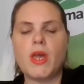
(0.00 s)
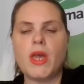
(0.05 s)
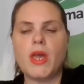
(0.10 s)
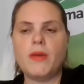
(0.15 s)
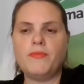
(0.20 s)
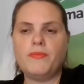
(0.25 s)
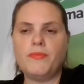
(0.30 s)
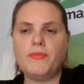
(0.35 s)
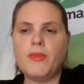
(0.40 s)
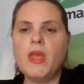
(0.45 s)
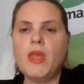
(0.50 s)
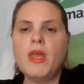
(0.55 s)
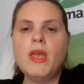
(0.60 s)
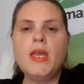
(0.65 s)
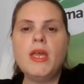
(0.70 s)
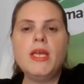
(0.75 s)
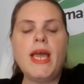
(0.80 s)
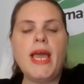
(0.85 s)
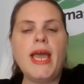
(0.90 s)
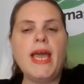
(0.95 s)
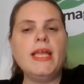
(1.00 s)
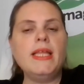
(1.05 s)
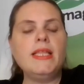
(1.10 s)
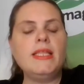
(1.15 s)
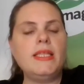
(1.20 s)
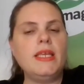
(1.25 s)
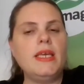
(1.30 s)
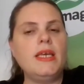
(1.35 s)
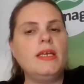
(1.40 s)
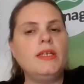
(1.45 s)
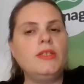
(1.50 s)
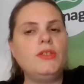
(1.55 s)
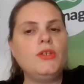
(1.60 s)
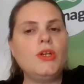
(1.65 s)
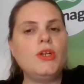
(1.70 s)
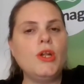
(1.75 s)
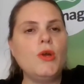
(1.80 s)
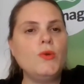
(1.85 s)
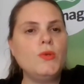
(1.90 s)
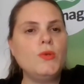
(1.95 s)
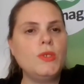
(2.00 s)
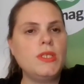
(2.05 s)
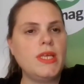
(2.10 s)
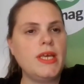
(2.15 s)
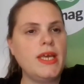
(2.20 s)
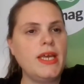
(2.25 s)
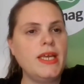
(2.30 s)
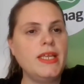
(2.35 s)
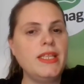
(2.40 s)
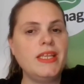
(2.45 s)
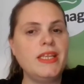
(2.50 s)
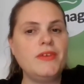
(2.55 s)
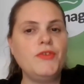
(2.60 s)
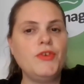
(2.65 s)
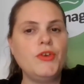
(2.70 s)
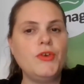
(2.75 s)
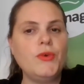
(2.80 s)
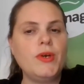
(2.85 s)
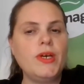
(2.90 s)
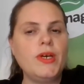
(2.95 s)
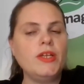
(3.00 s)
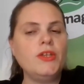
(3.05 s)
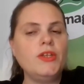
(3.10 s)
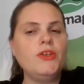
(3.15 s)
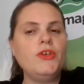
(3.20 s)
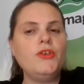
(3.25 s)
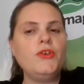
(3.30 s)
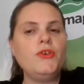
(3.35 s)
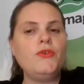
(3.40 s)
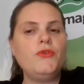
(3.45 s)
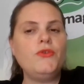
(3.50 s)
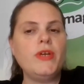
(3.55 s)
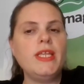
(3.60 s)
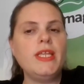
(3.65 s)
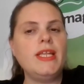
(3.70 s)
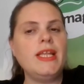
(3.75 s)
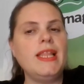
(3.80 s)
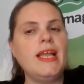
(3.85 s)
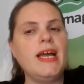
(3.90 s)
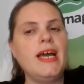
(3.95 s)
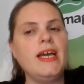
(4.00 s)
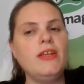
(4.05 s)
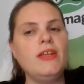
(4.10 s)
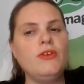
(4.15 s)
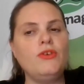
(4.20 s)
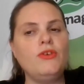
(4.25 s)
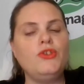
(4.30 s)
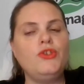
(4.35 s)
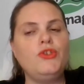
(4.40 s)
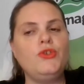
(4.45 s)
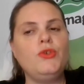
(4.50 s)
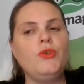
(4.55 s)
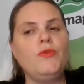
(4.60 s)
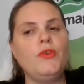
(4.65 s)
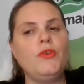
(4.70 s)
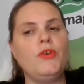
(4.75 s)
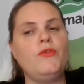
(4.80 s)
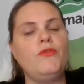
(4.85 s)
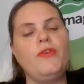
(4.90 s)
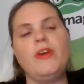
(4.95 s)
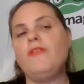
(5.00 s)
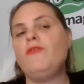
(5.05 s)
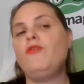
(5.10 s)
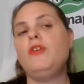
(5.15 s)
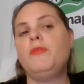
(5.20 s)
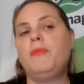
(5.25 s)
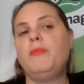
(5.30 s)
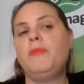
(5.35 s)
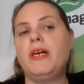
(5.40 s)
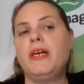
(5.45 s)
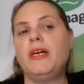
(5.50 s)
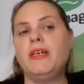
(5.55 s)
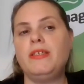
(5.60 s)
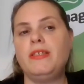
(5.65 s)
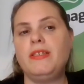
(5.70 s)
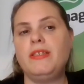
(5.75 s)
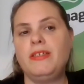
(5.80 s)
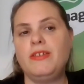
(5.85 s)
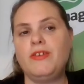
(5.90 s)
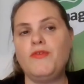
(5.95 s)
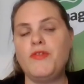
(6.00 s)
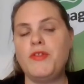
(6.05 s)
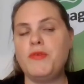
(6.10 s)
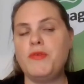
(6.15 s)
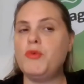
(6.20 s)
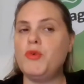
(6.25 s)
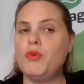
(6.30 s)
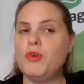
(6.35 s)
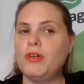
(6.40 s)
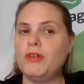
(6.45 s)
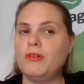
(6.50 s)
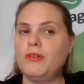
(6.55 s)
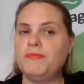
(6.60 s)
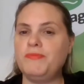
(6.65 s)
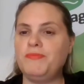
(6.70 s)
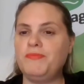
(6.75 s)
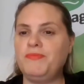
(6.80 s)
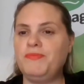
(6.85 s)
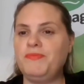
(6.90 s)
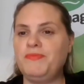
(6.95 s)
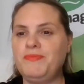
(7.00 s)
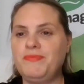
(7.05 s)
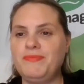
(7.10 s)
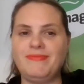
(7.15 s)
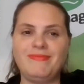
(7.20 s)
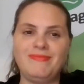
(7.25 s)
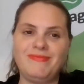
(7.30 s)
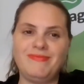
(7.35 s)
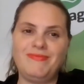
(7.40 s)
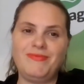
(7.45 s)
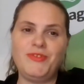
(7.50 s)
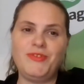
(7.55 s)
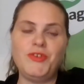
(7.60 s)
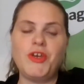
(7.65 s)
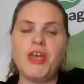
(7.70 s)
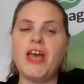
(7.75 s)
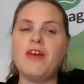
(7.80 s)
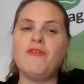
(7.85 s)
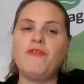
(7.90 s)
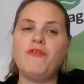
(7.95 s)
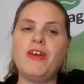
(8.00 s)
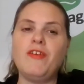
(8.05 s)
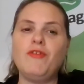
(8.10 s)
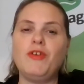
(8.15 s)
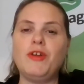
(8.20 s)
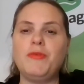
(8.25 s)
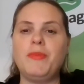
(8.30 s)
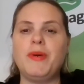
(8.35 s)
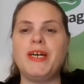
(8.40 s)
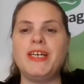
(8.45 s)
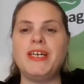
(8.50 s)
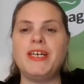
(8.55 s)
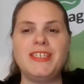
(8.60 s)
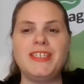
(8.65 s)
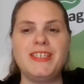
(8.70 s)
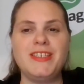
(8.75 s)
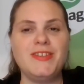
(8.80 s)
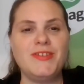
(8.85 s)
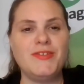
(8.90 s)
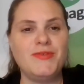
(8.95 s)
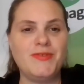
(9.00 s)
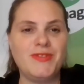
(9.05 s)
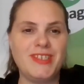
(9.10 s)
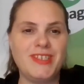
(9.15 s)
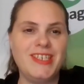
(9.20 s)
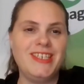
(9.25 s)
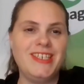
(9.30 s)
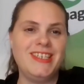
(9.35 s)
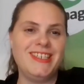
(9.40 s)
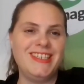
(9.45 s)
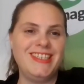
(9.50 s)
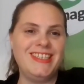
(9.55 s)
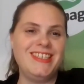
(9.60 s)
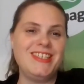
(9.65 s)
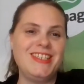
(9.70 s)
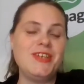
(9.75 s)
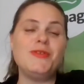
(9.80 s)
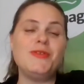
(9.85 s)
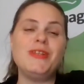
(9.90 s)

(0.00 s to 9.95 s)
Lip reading: Okay. And to close the interview, can you read a line or two of your favorite part of the book? Do you have a favorite part that